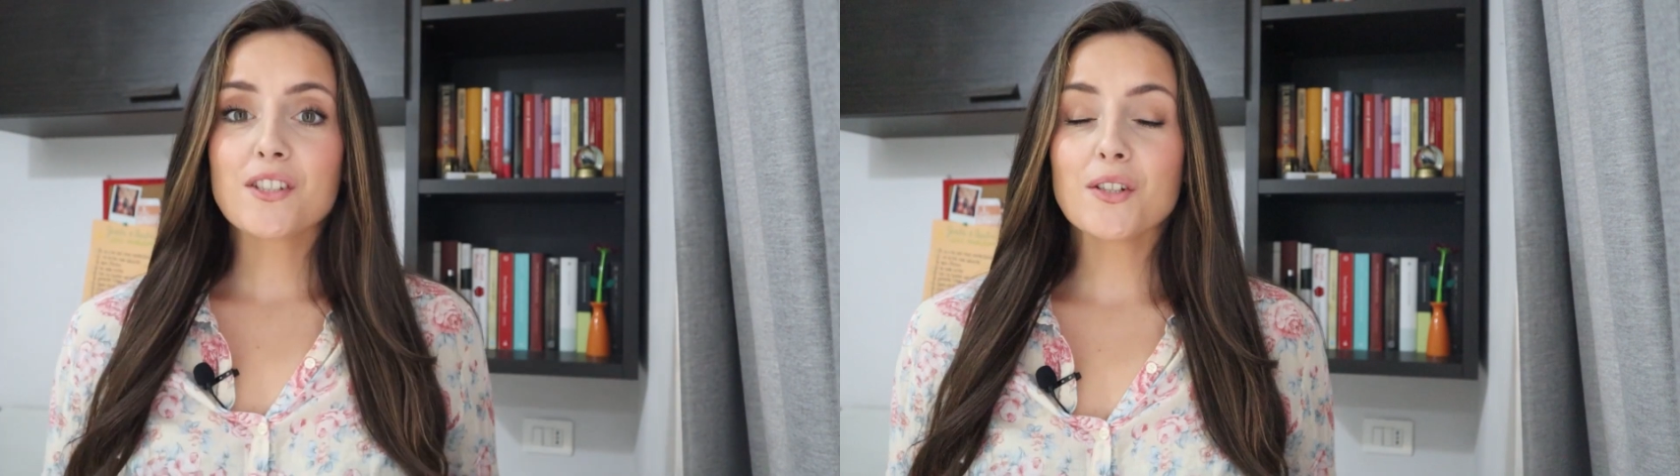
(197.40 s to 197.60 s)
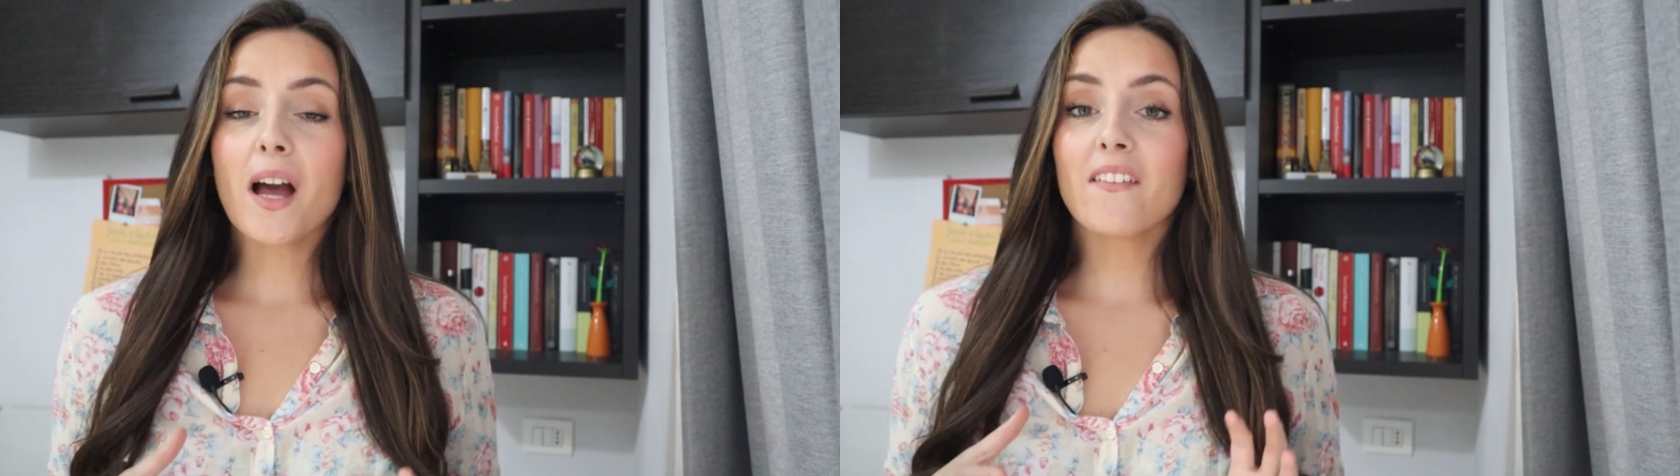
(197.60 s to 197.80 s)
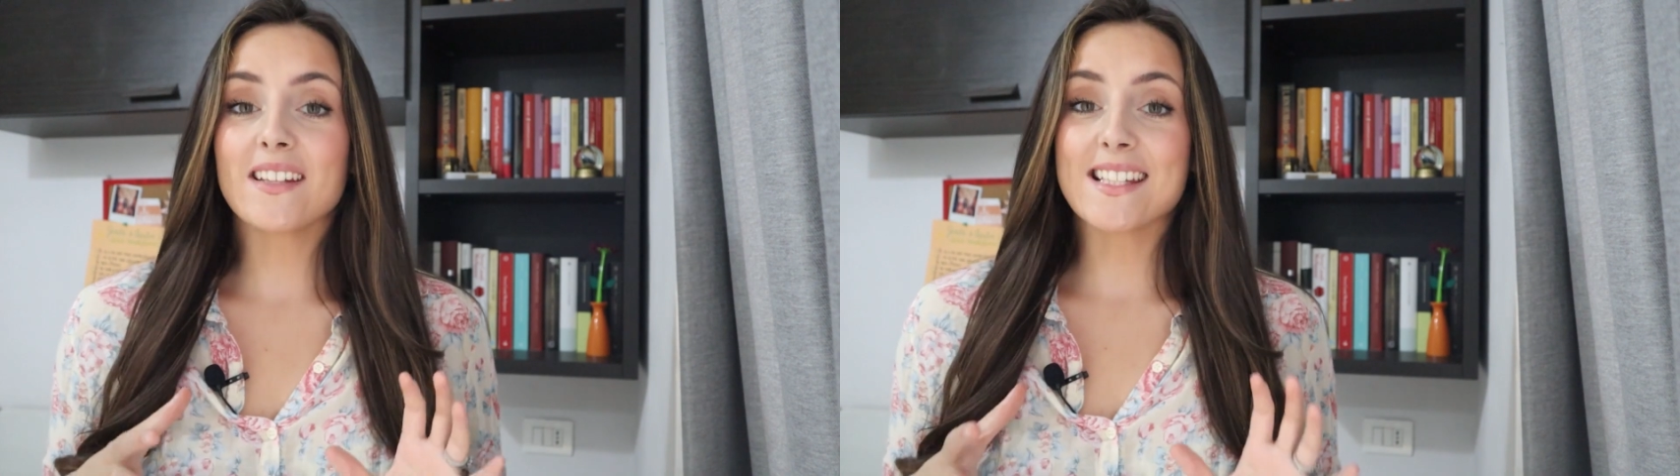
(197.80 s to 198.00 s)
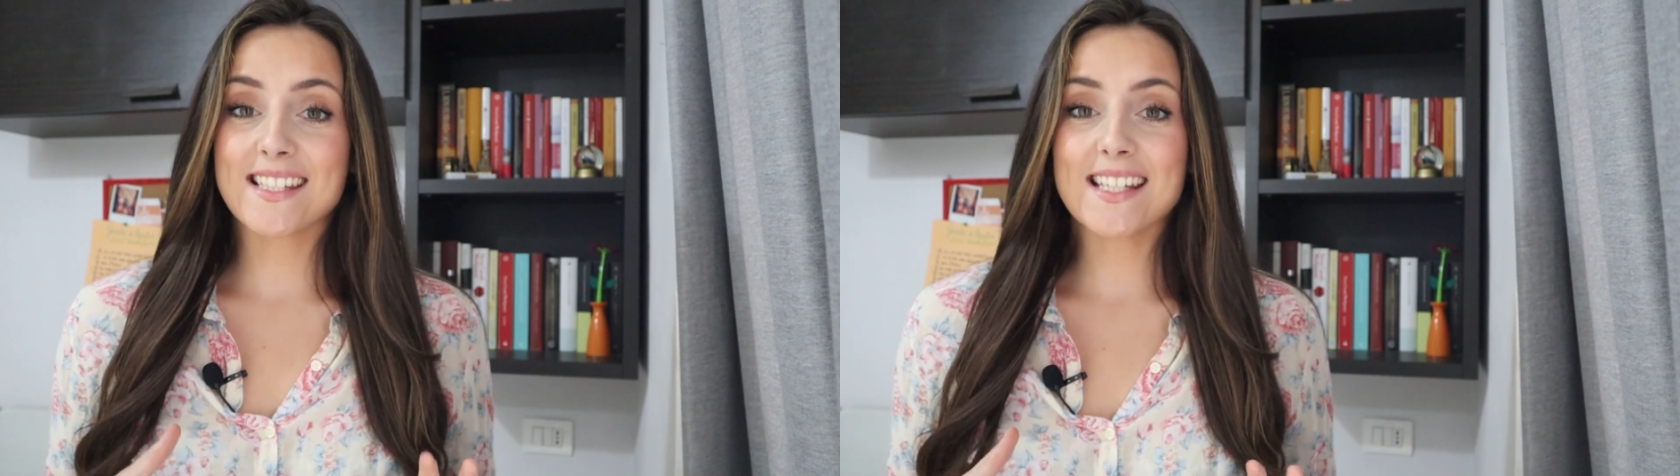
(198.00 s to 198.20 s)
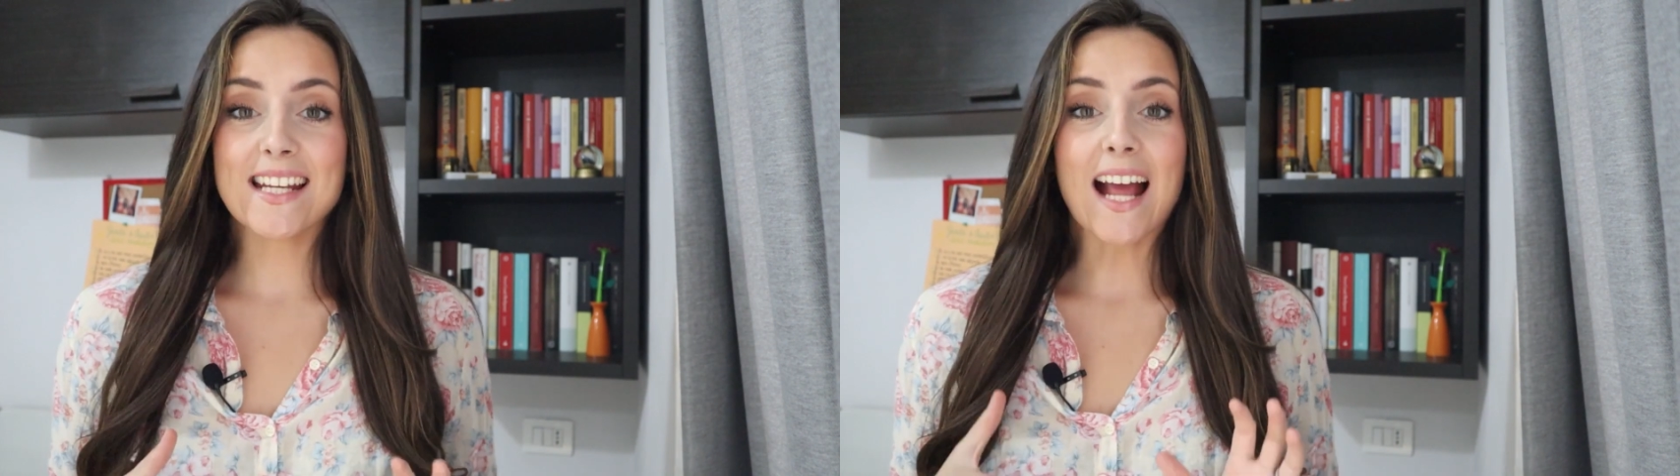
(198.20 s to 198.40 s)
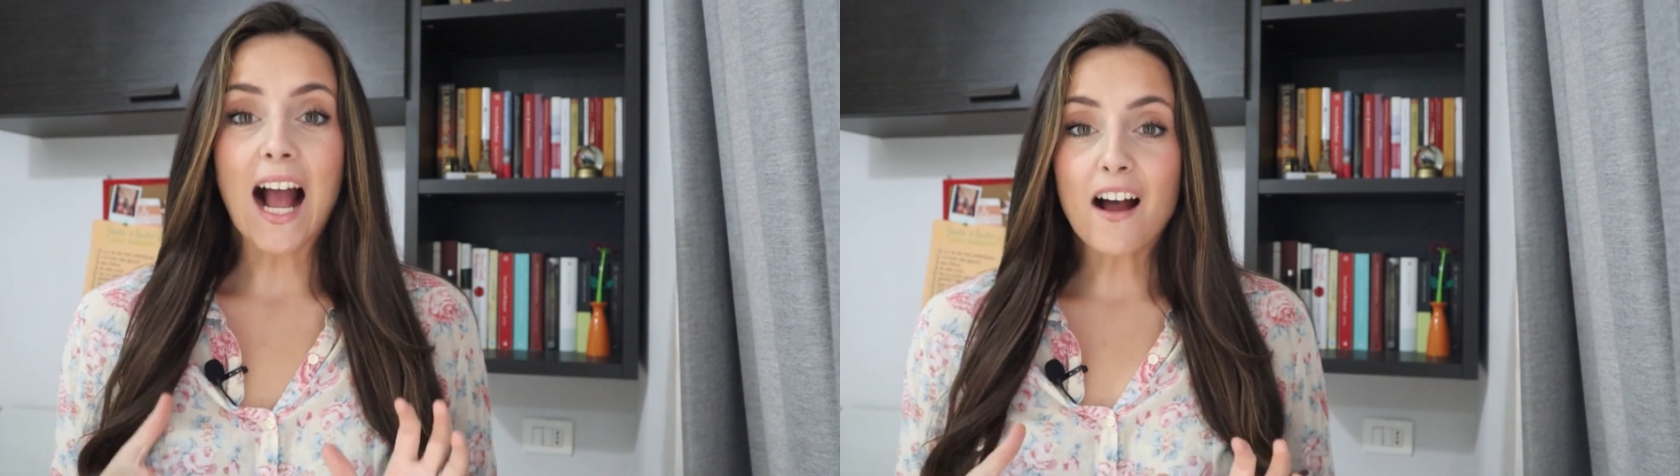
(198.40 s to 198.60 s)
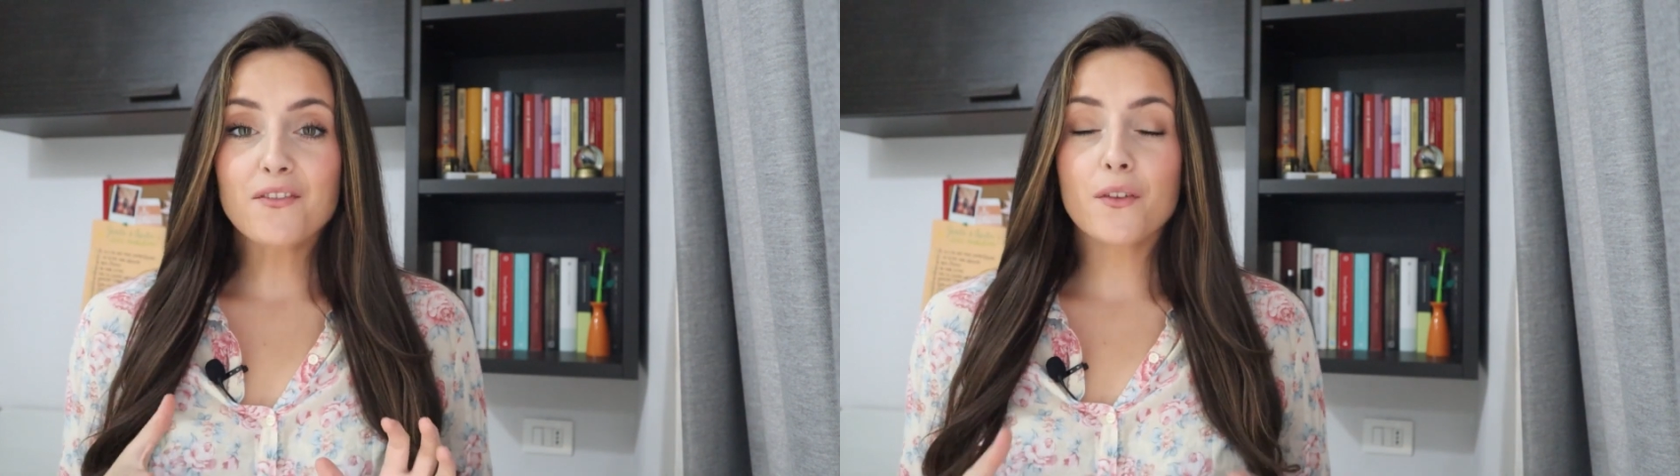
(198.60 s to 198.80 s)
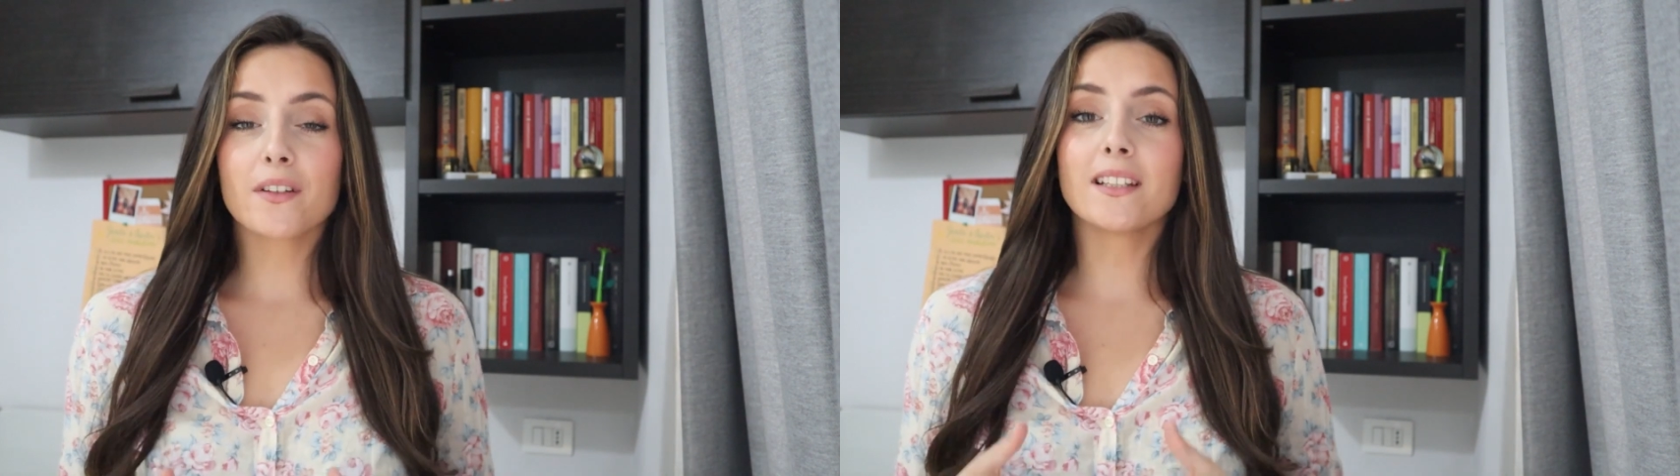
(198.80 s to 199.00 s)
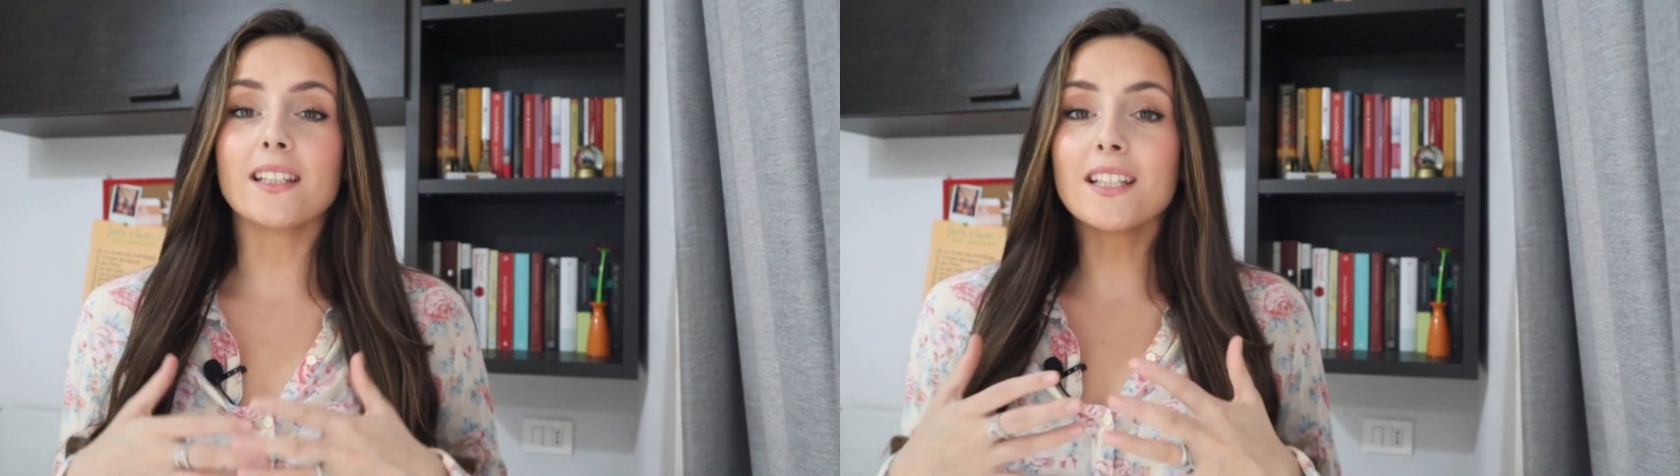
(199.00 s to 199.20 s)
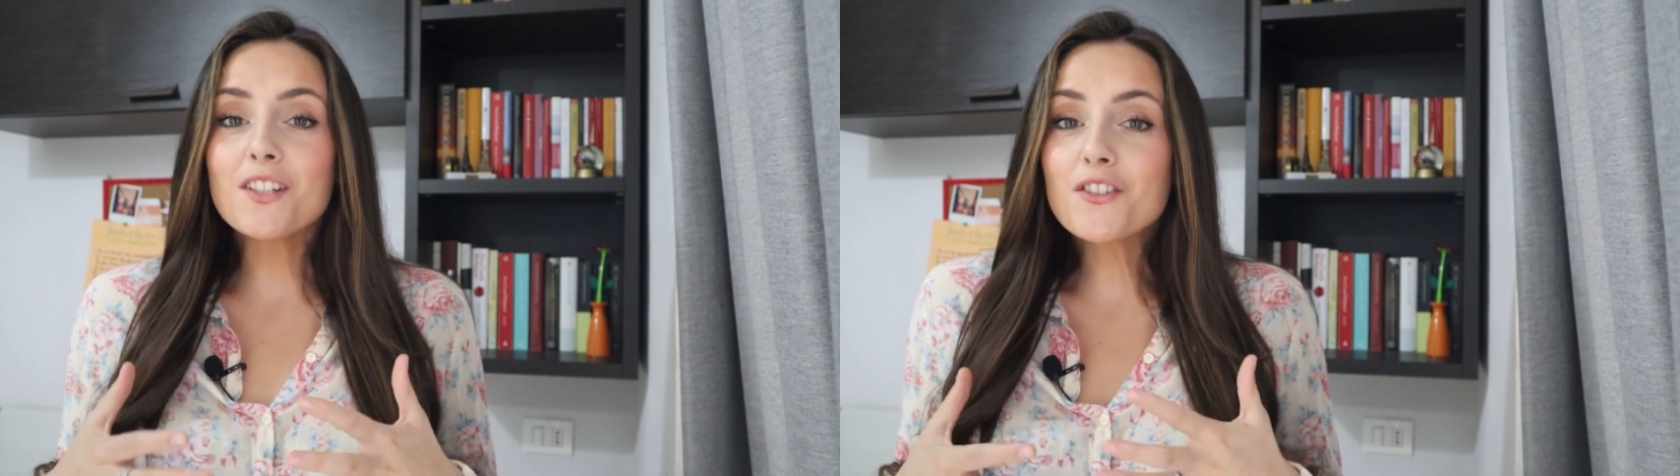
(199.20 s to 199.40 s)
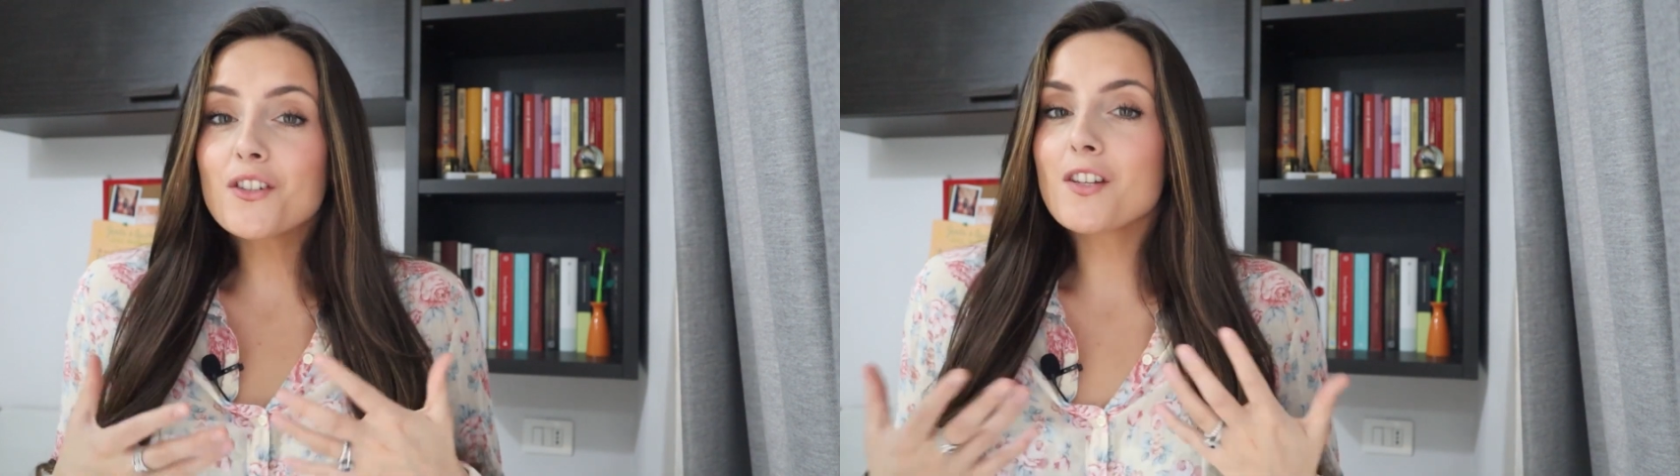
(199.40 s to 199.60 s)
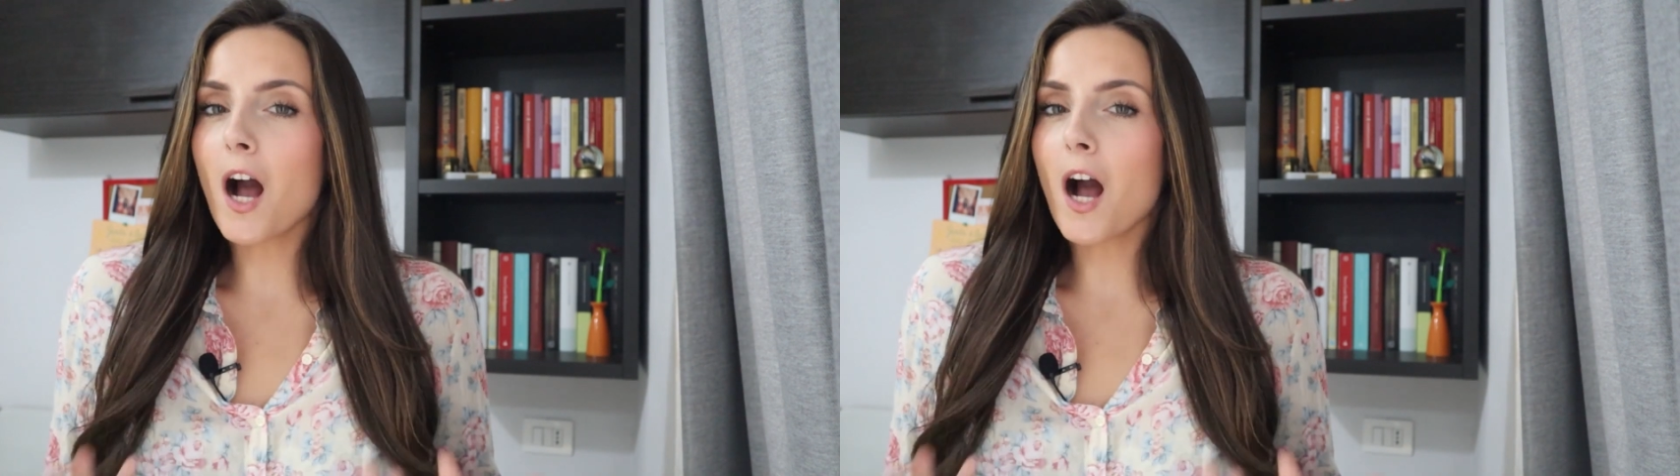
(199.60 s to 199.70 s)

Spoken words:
still haven't seen half of the delicious